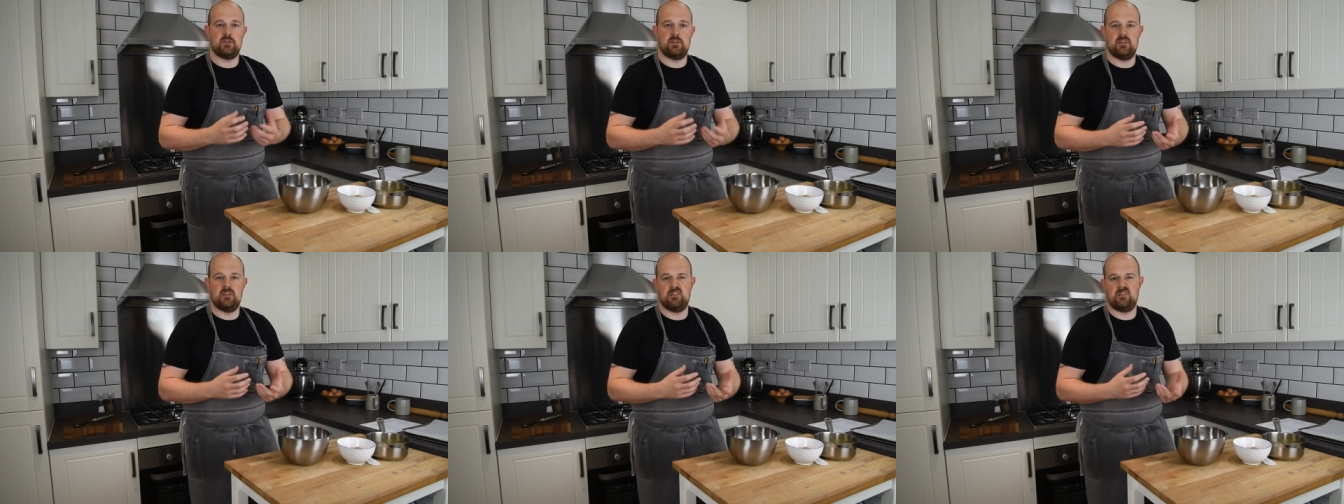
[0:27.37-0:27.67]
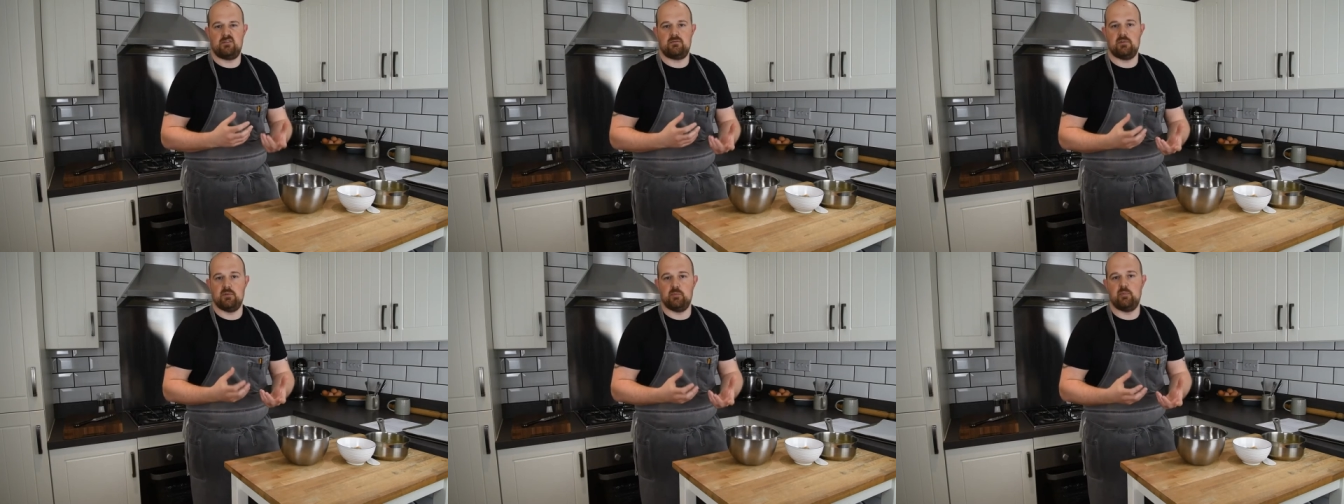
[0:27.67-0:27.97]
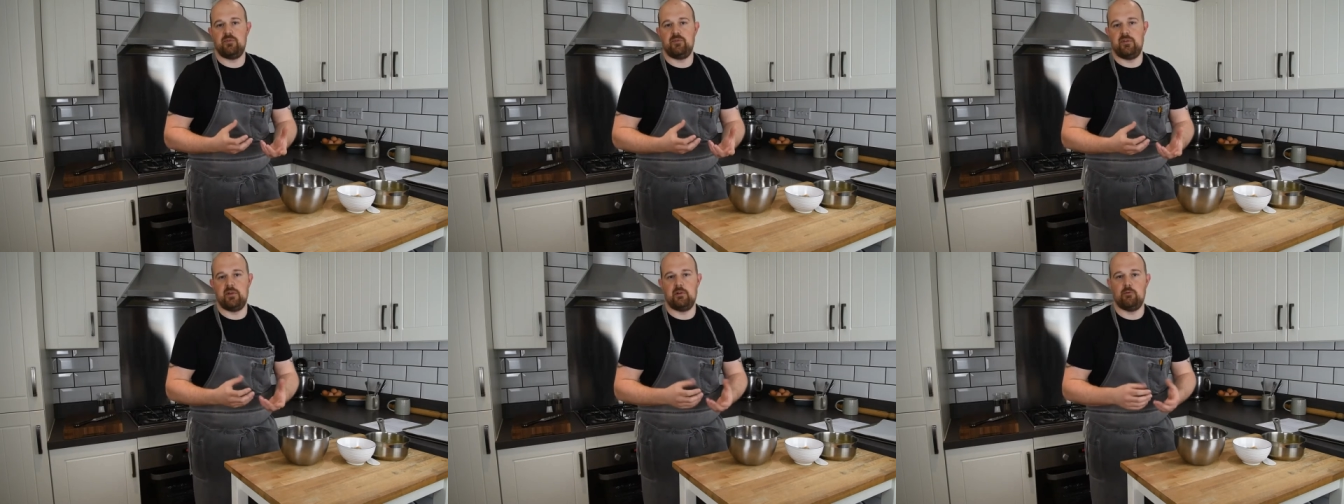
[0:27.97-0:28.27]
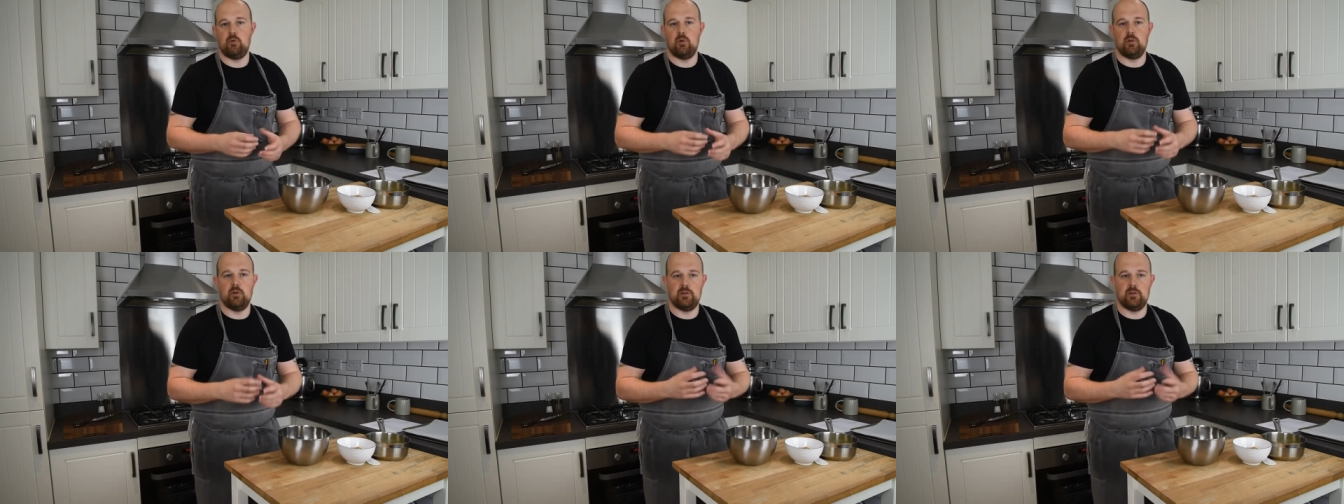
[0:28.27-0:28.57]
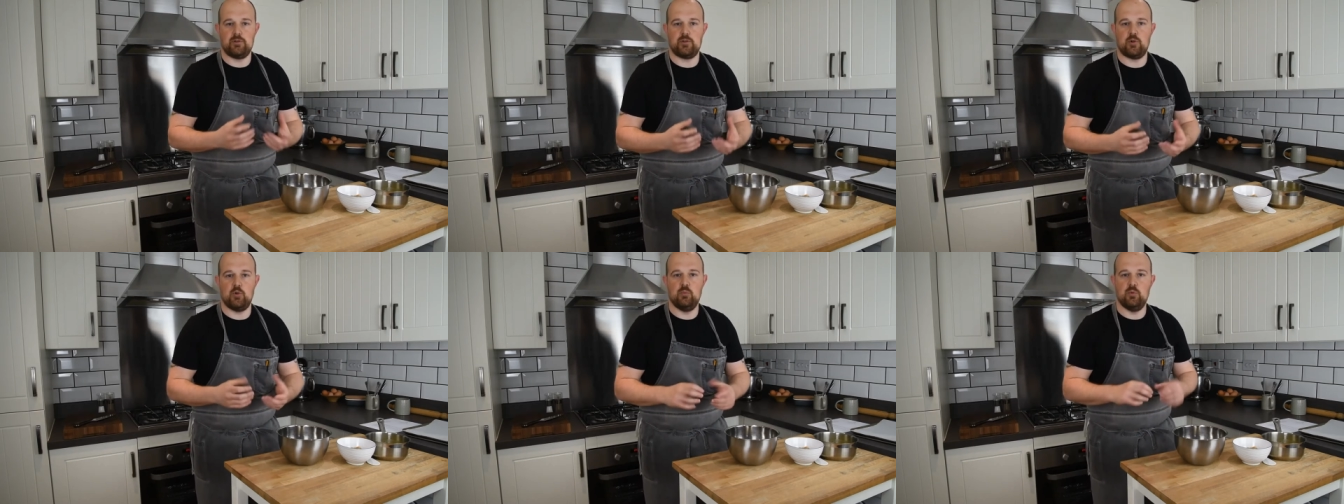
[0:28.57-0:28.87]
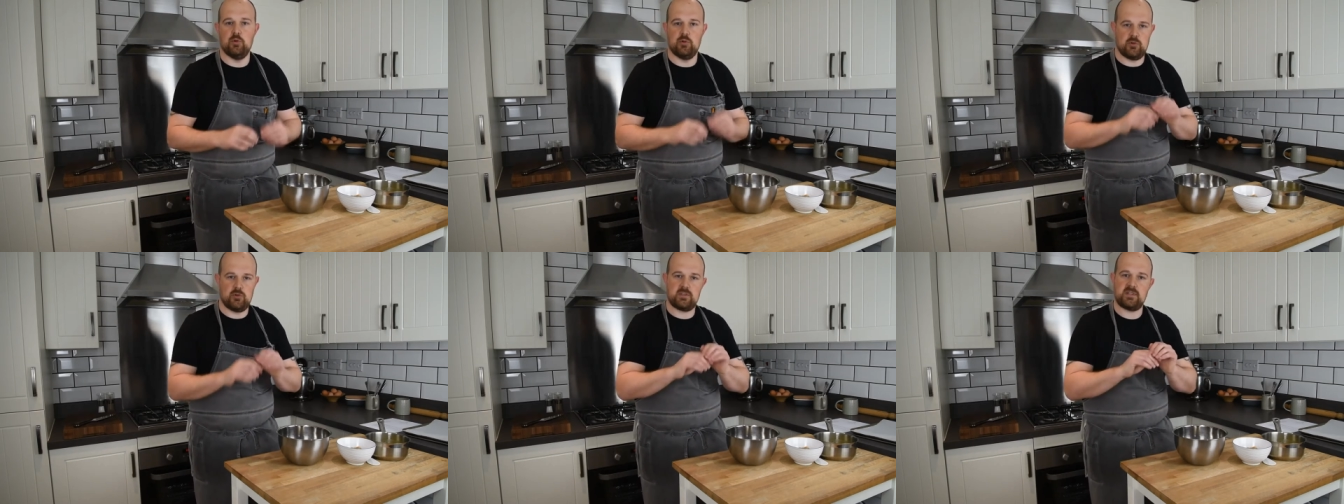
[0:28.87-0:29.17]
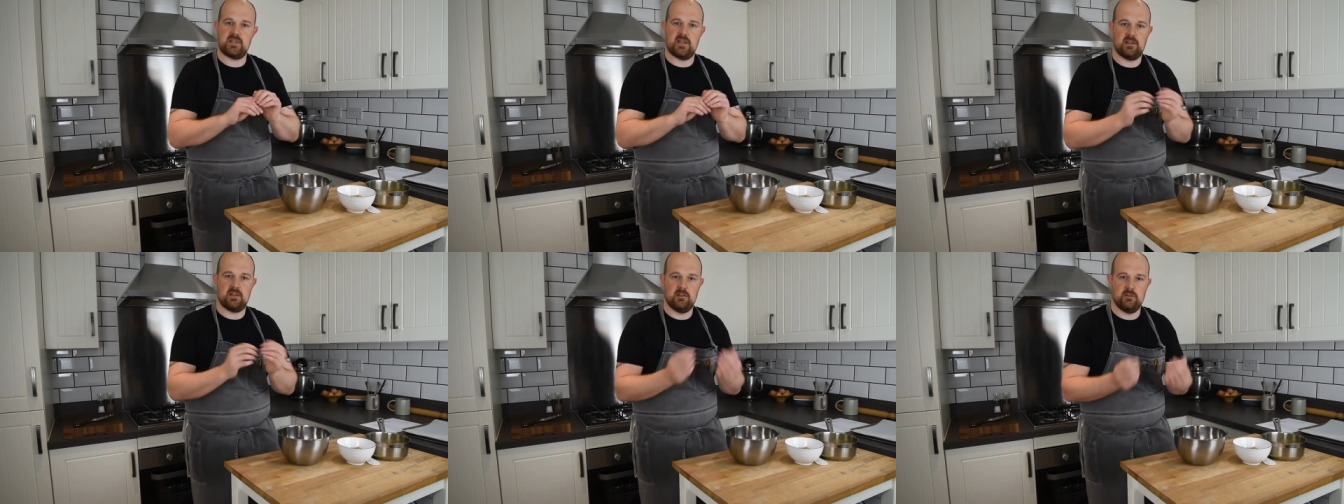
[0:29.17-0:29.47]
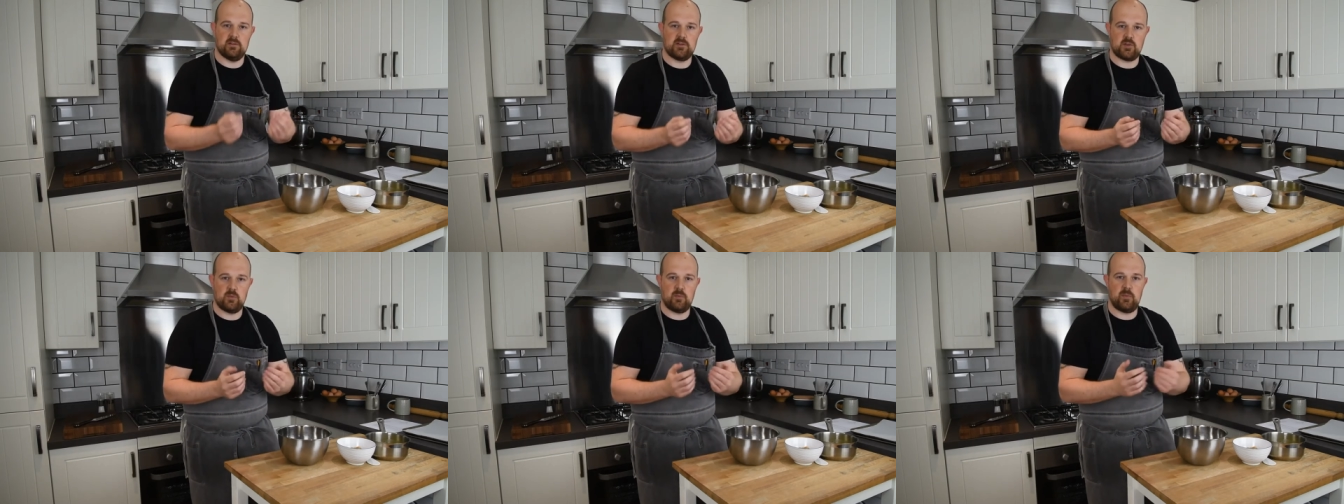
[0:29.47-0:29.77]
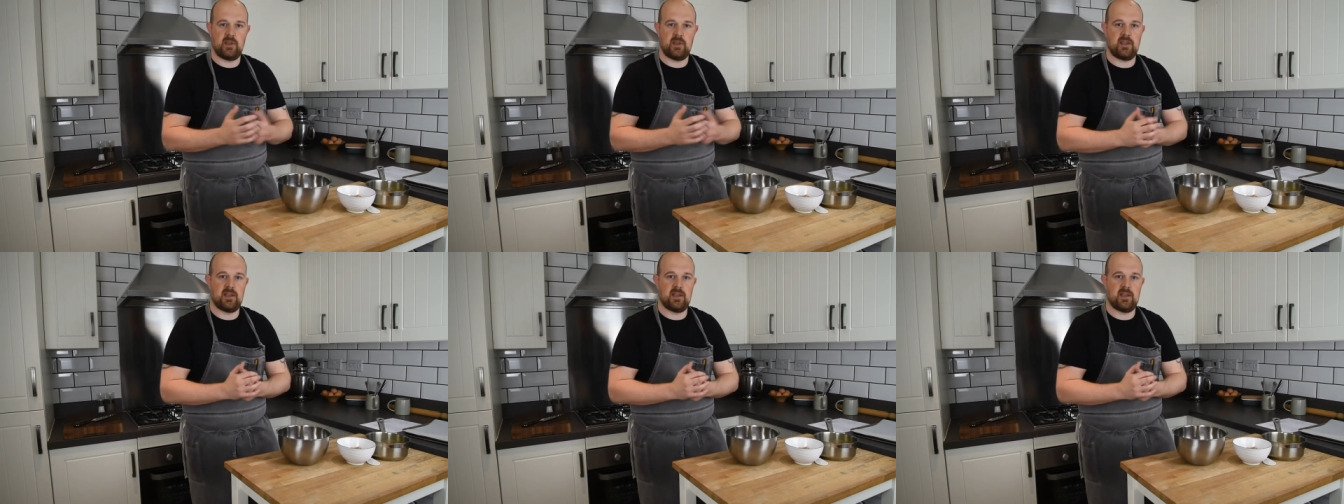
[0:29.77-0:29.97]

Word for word: the, the profiterole or the choux bun just that little something